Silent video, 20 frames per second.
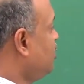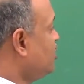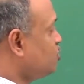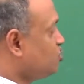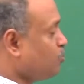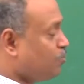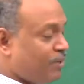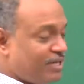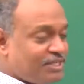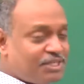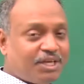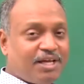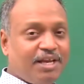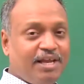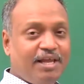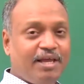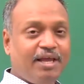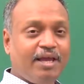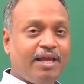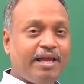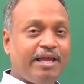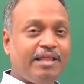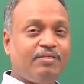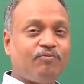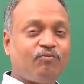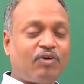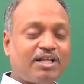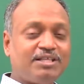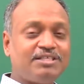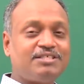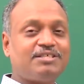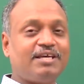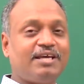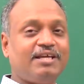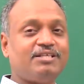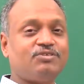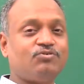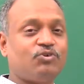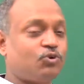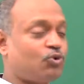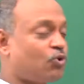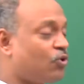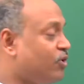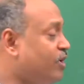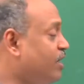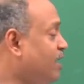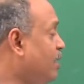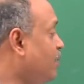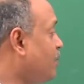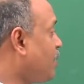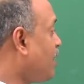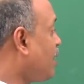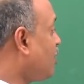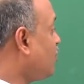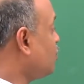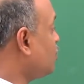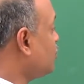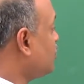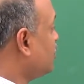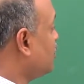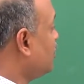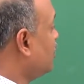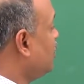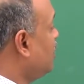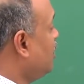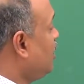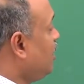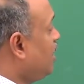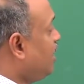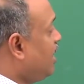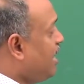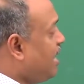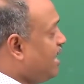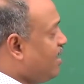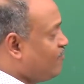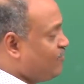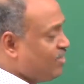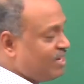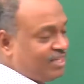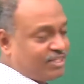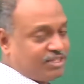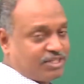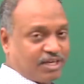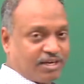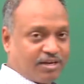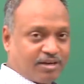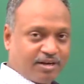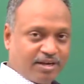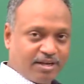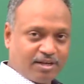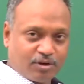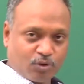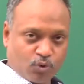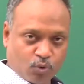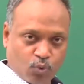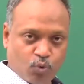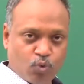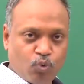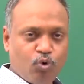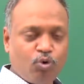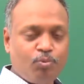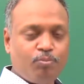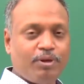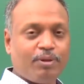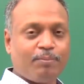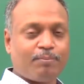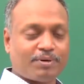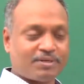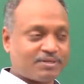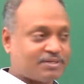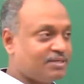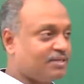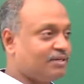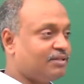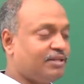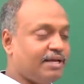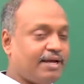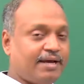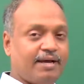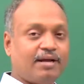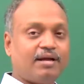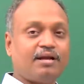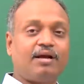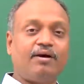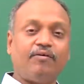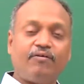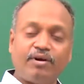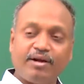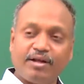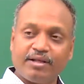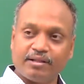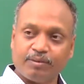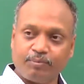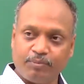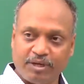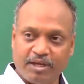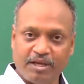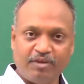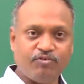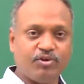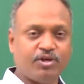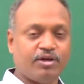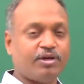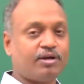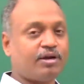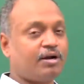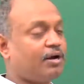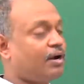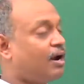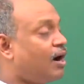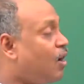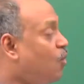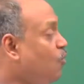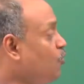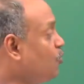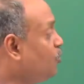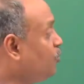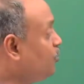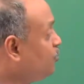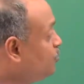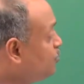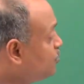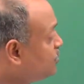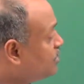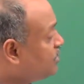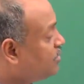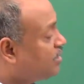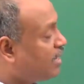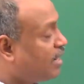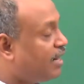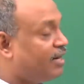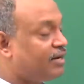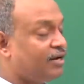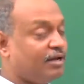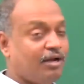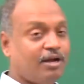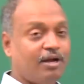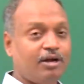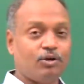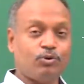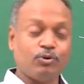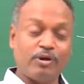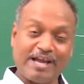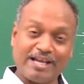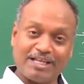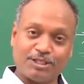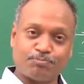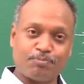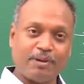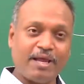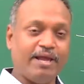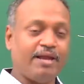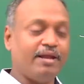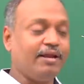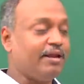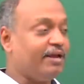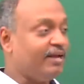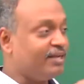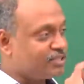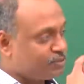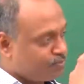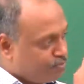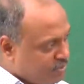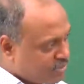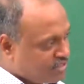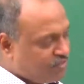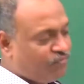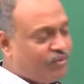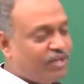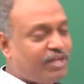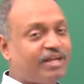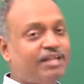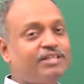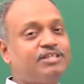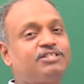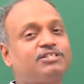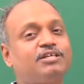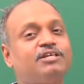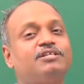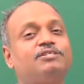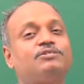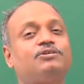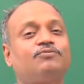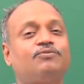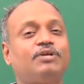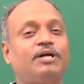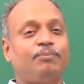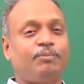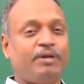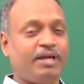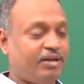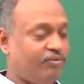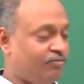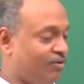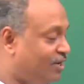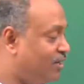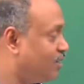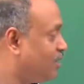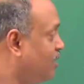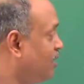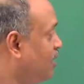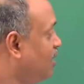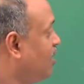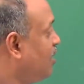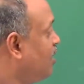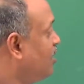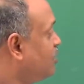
So basically, in one sense, we're talking about a very generic rule being present there governing the behavior and how you're using that to explain a specific instance of that behavior.